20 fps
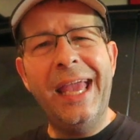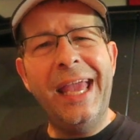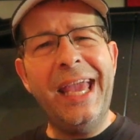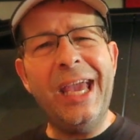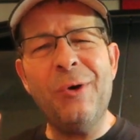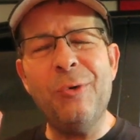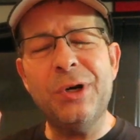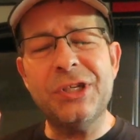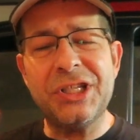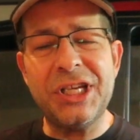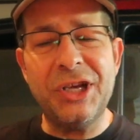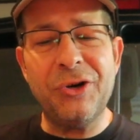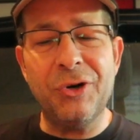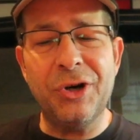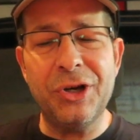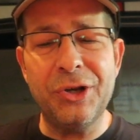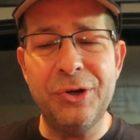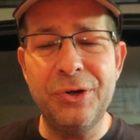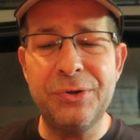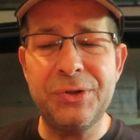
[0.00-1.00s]
It was
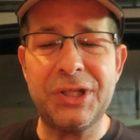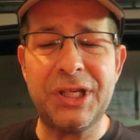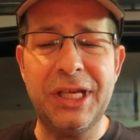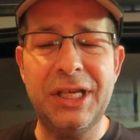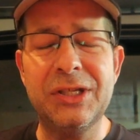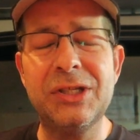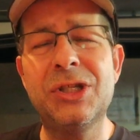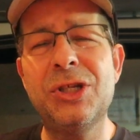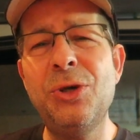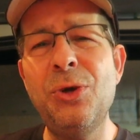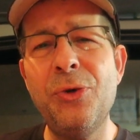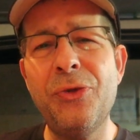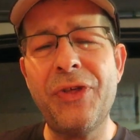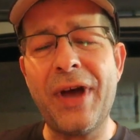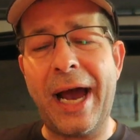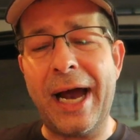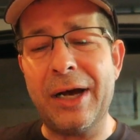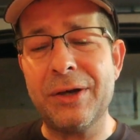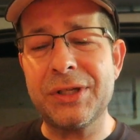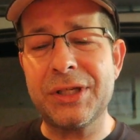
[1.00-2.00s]
introduced in
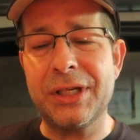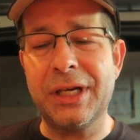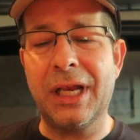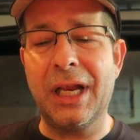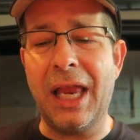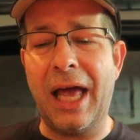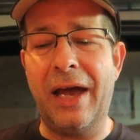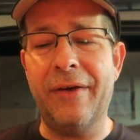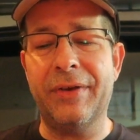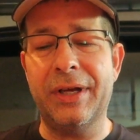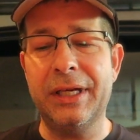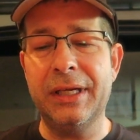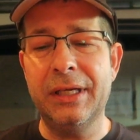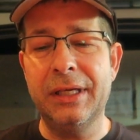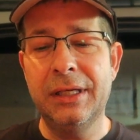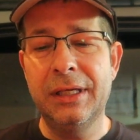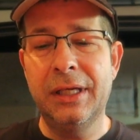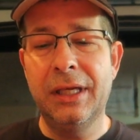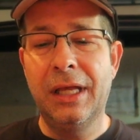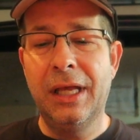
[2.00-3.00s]
2011
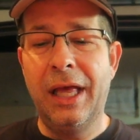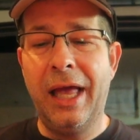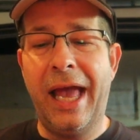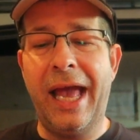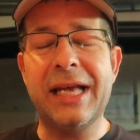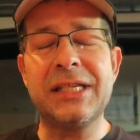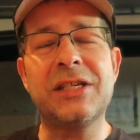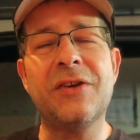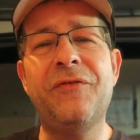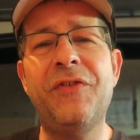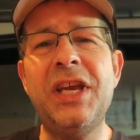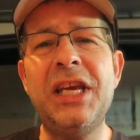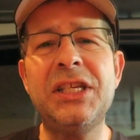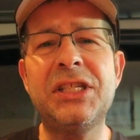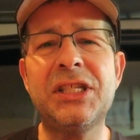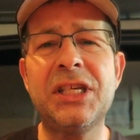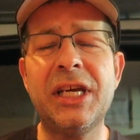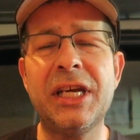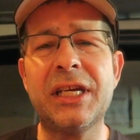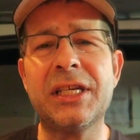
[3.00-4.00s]
as a
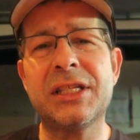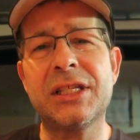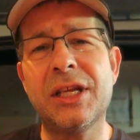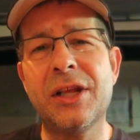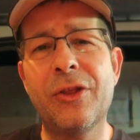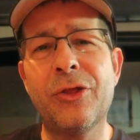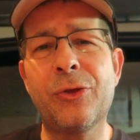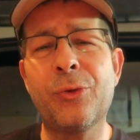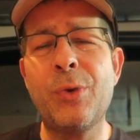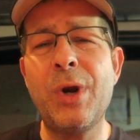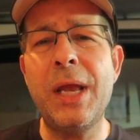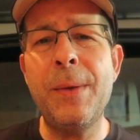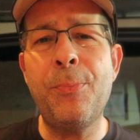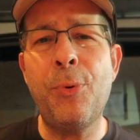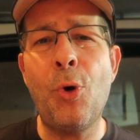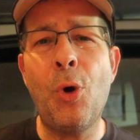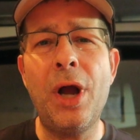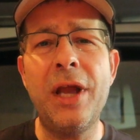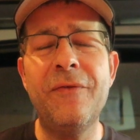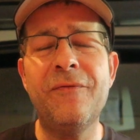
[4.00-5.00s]
V6
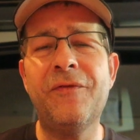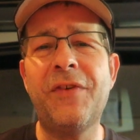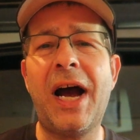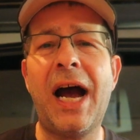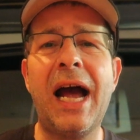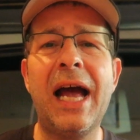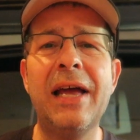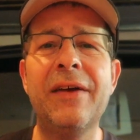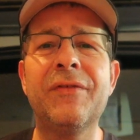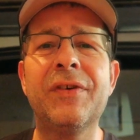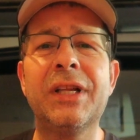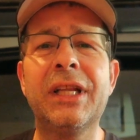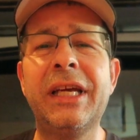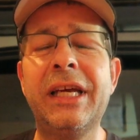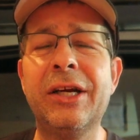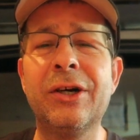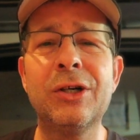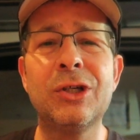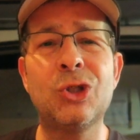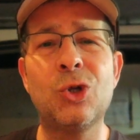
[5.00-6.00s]
3.5
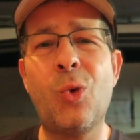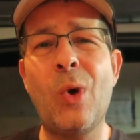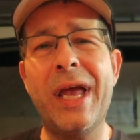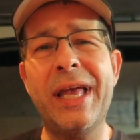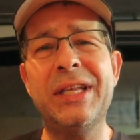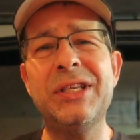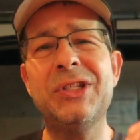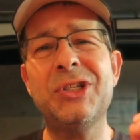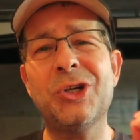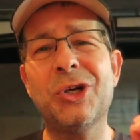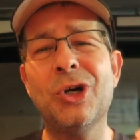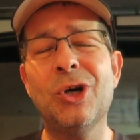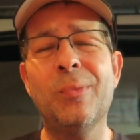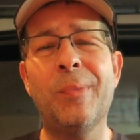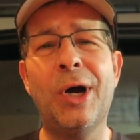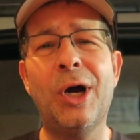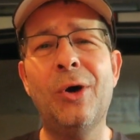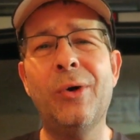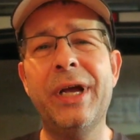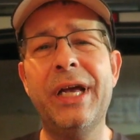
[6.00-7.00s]
liter twin
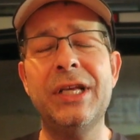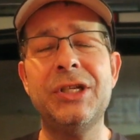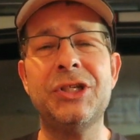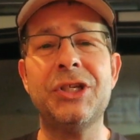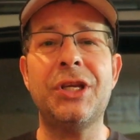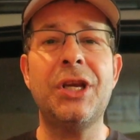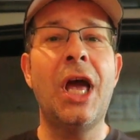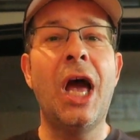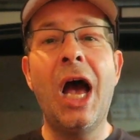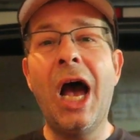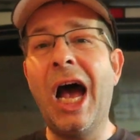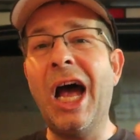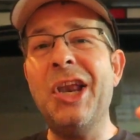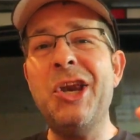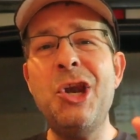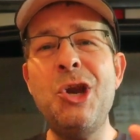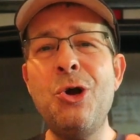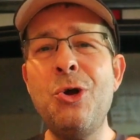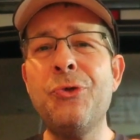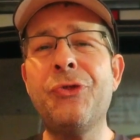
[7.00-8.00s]
turbo engine.
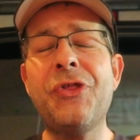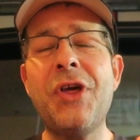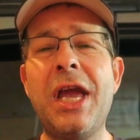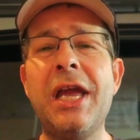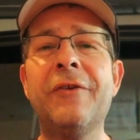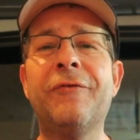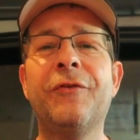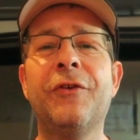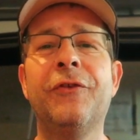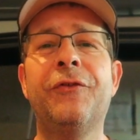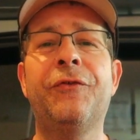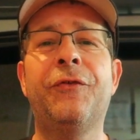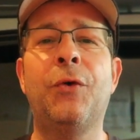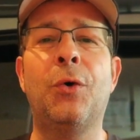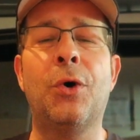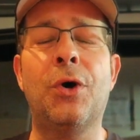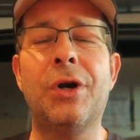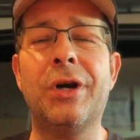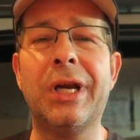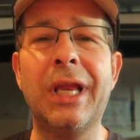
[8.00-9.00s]
A new thing for
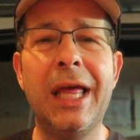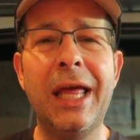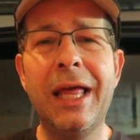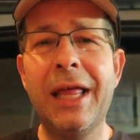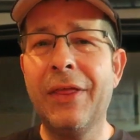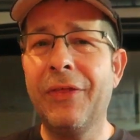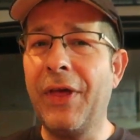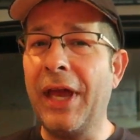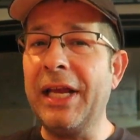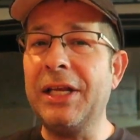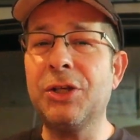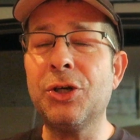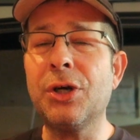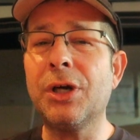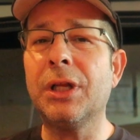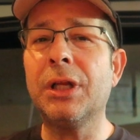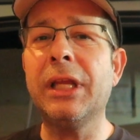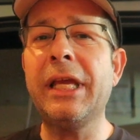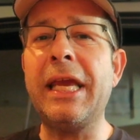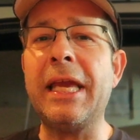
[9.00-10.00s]
Ford. They
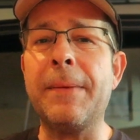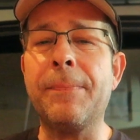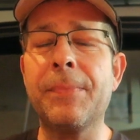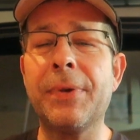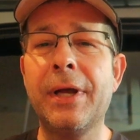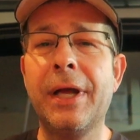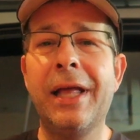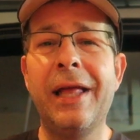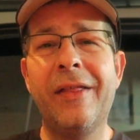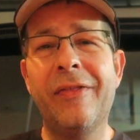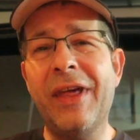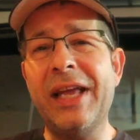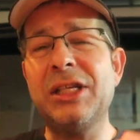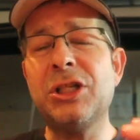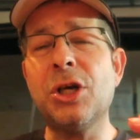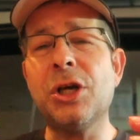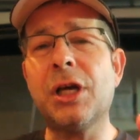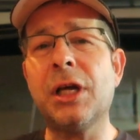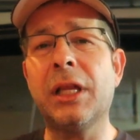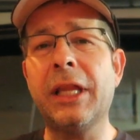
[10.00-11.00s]
took a leap. They
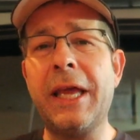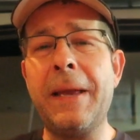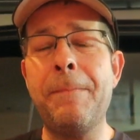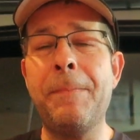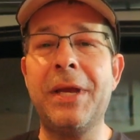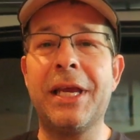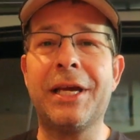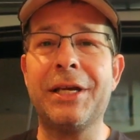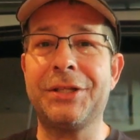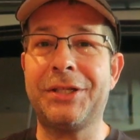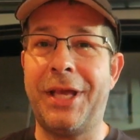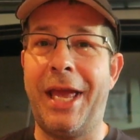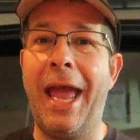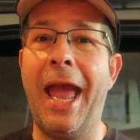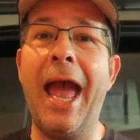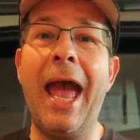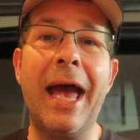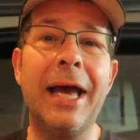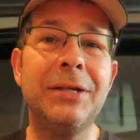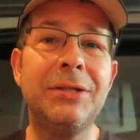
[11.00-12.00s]
took a leap because they
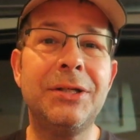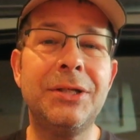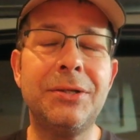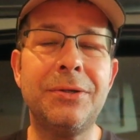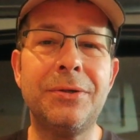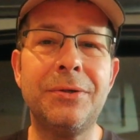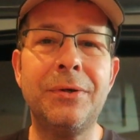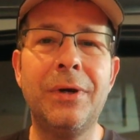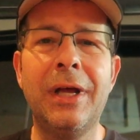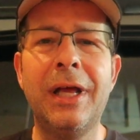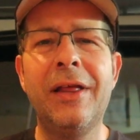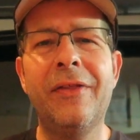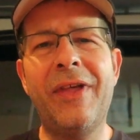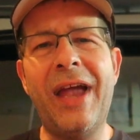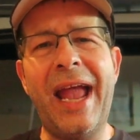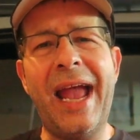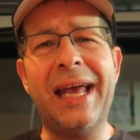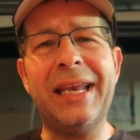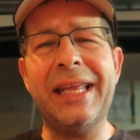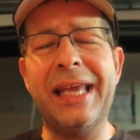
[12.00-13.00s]
had to.
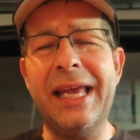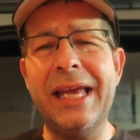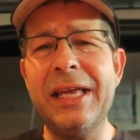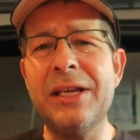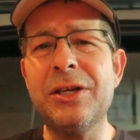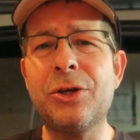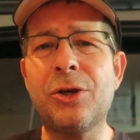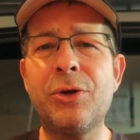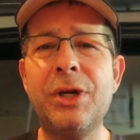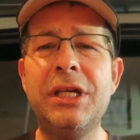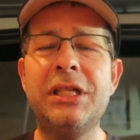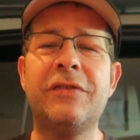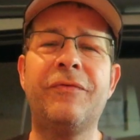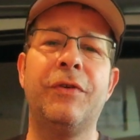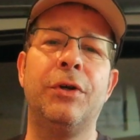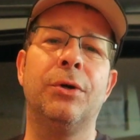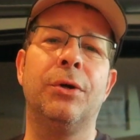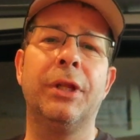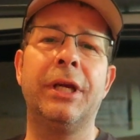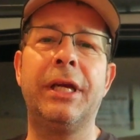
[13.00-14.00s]
They had to increase
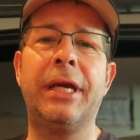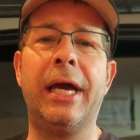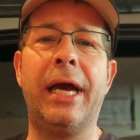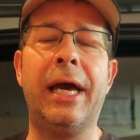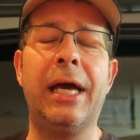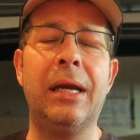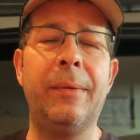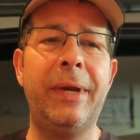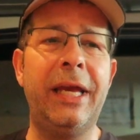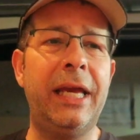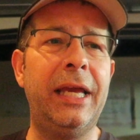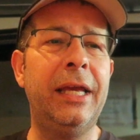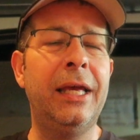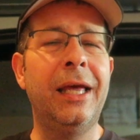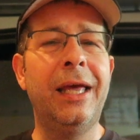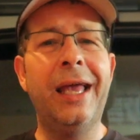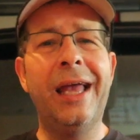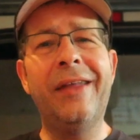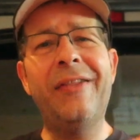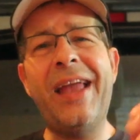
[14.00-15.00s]
fuel economy
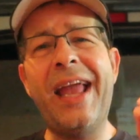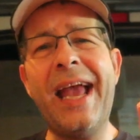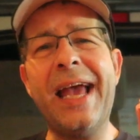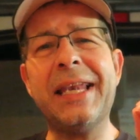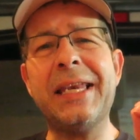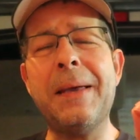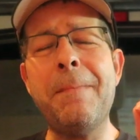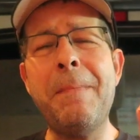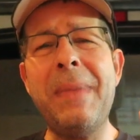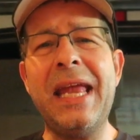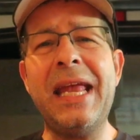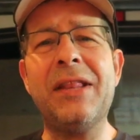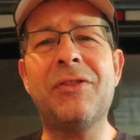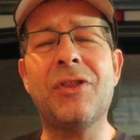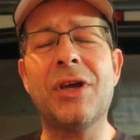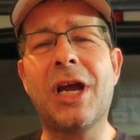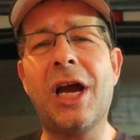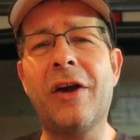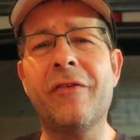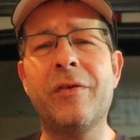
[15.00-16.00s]
and they had to
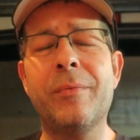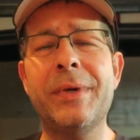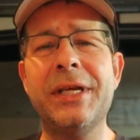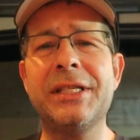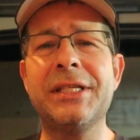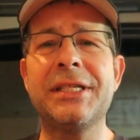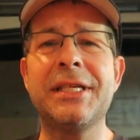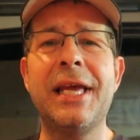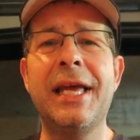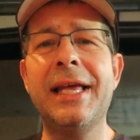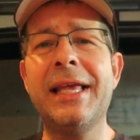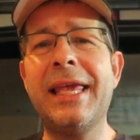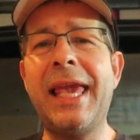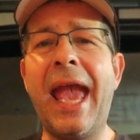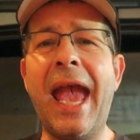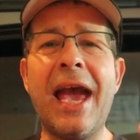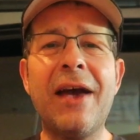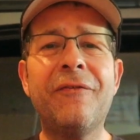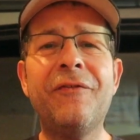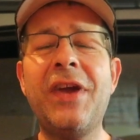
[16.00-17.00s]
meet the government's
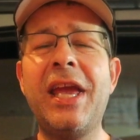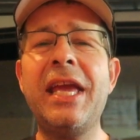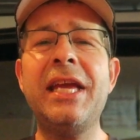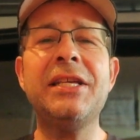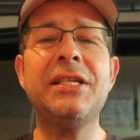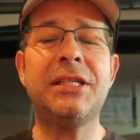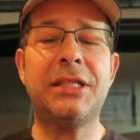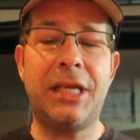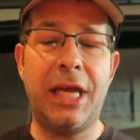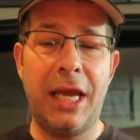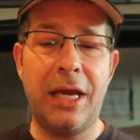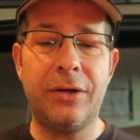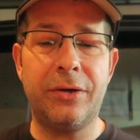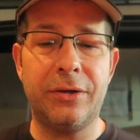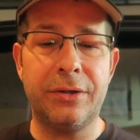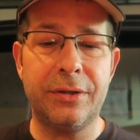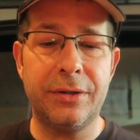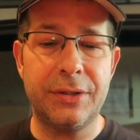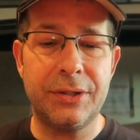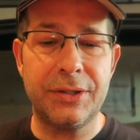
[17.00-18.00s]
CAFE
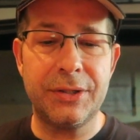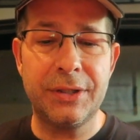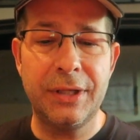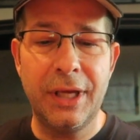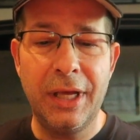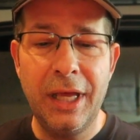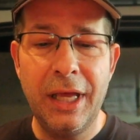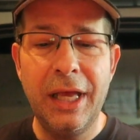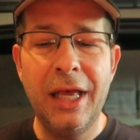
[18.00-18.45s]
standards.